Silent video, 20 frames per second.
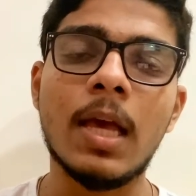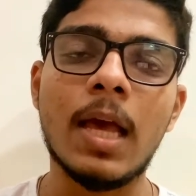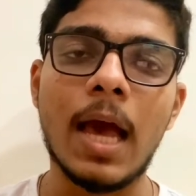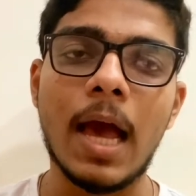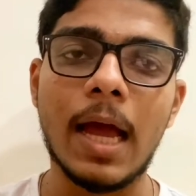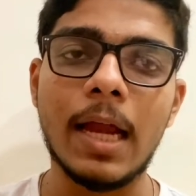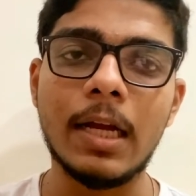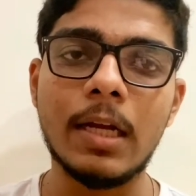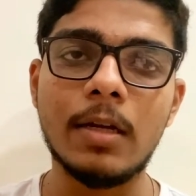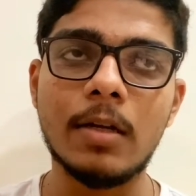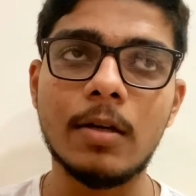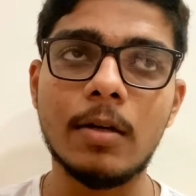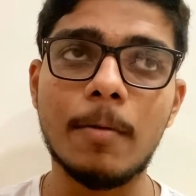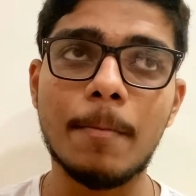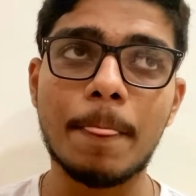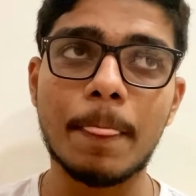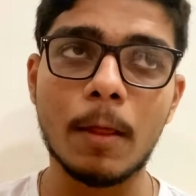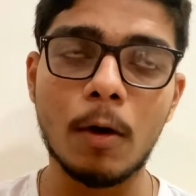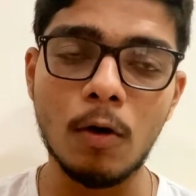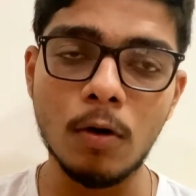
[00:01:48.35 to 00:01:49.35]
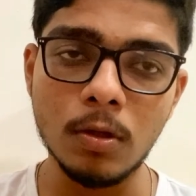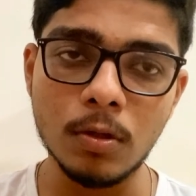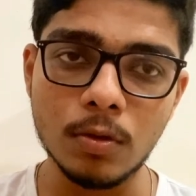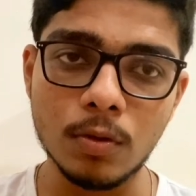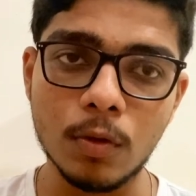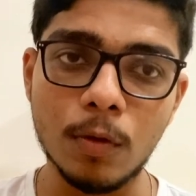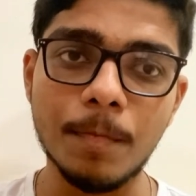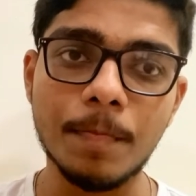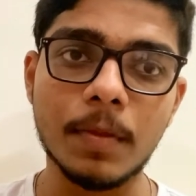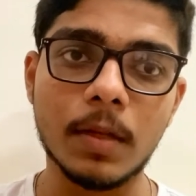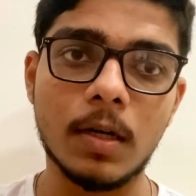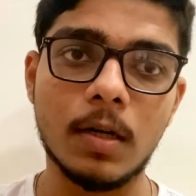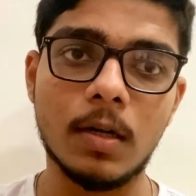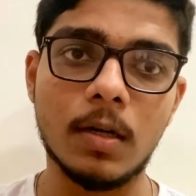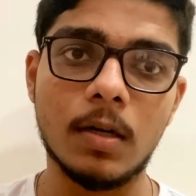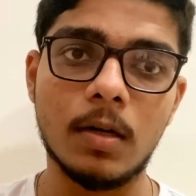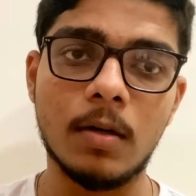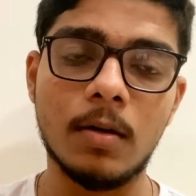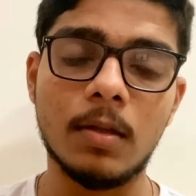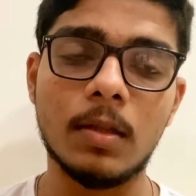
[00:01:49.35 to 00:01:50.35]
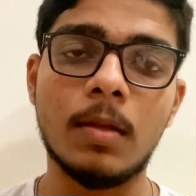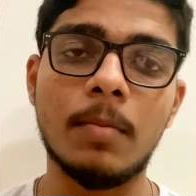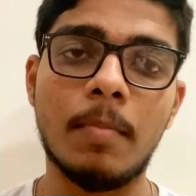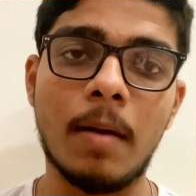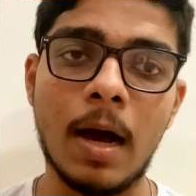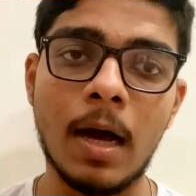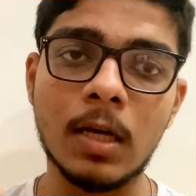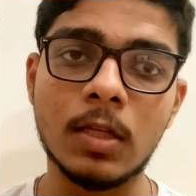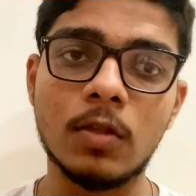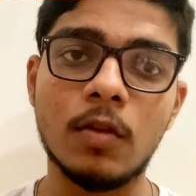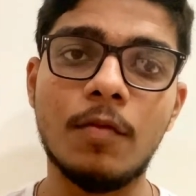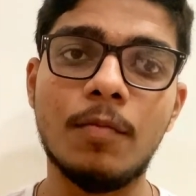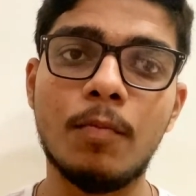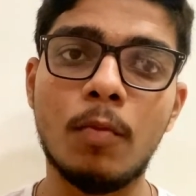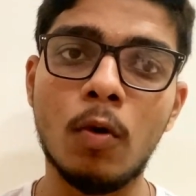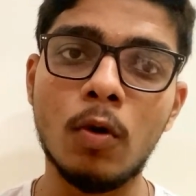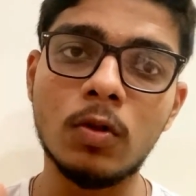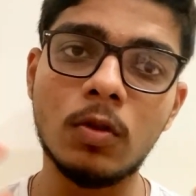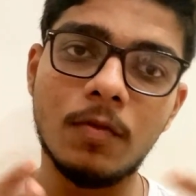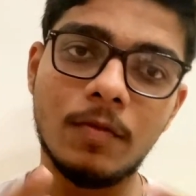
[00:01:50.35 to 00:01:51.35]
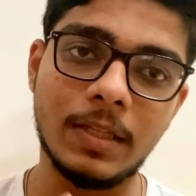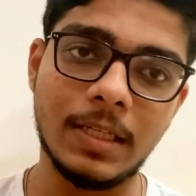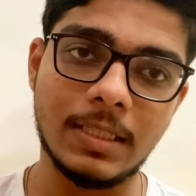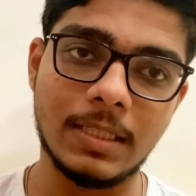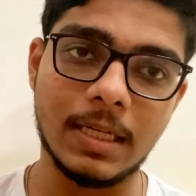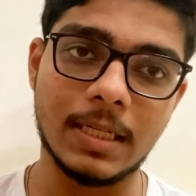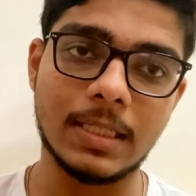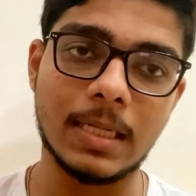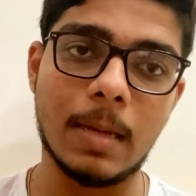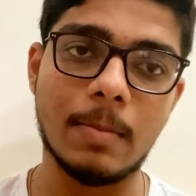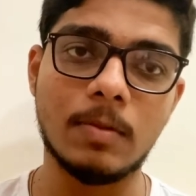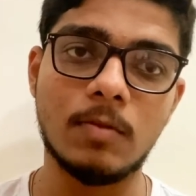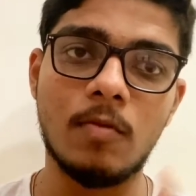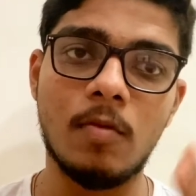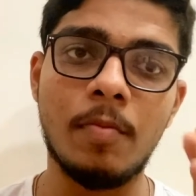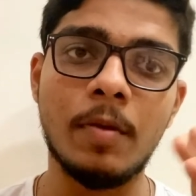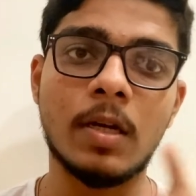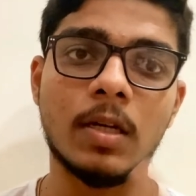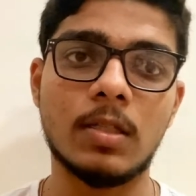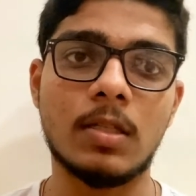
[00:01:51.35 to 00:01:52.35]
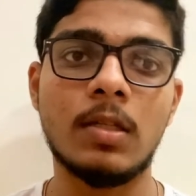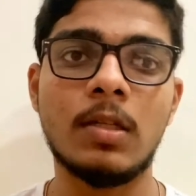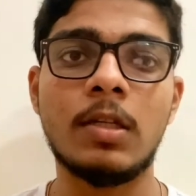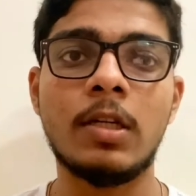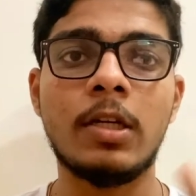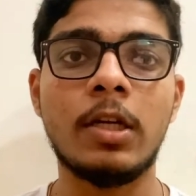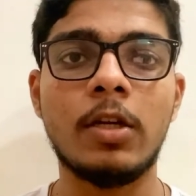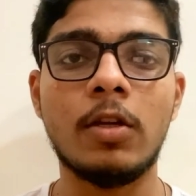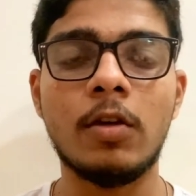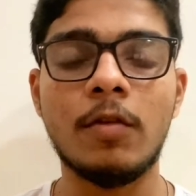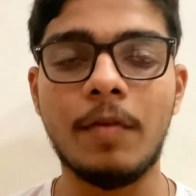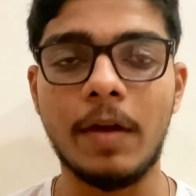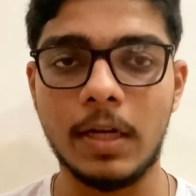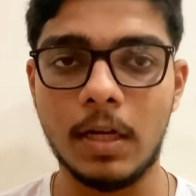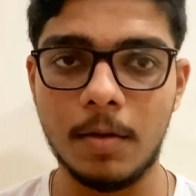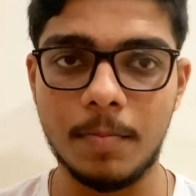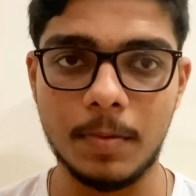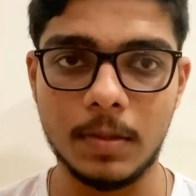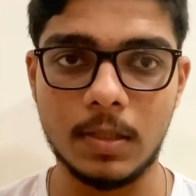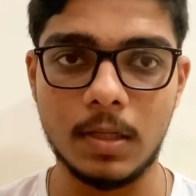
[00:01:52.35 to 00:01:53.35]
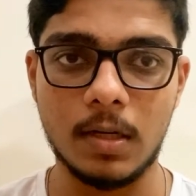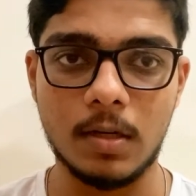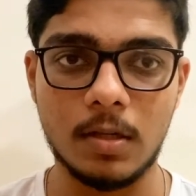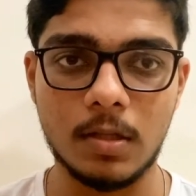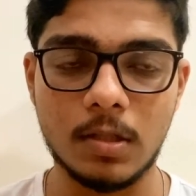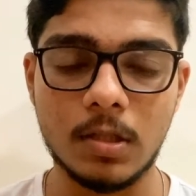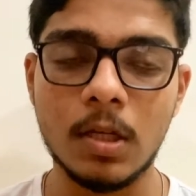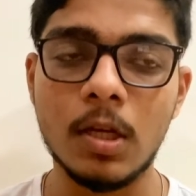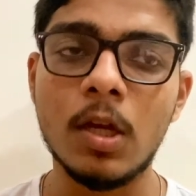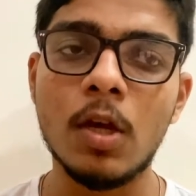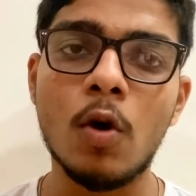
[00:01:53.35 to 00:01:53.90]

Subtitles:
and also the marks of both of these exams will be considered in your final percentage.